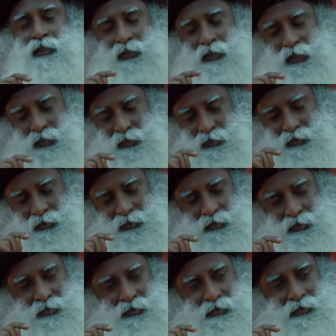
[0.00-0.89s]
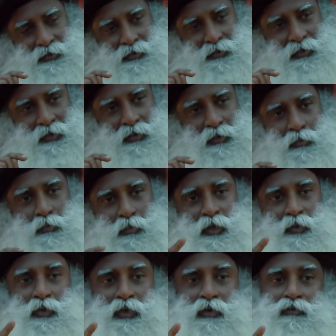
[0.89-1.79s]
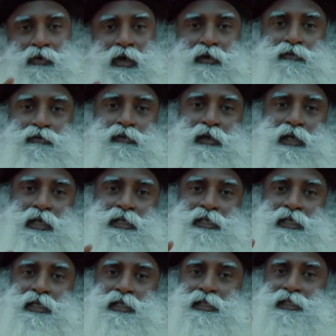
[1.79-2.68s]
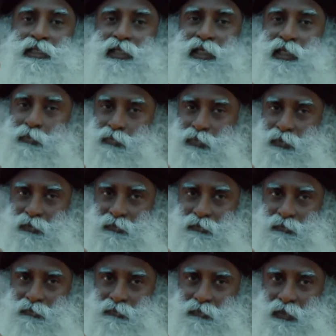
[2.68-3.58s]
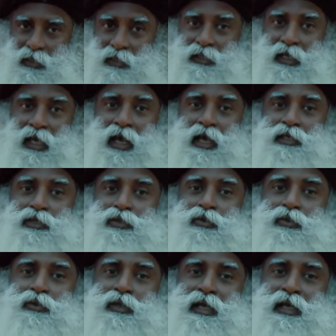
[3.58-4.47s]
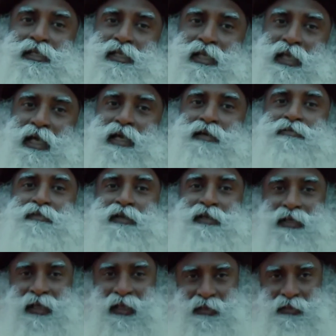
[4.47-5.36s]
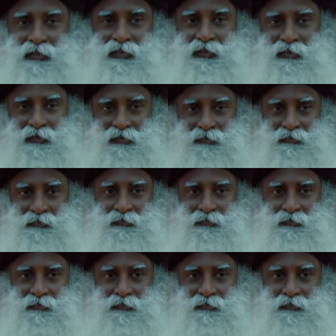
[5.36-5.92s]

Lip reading: that is, between wakefulness and sleep is as good as life and death.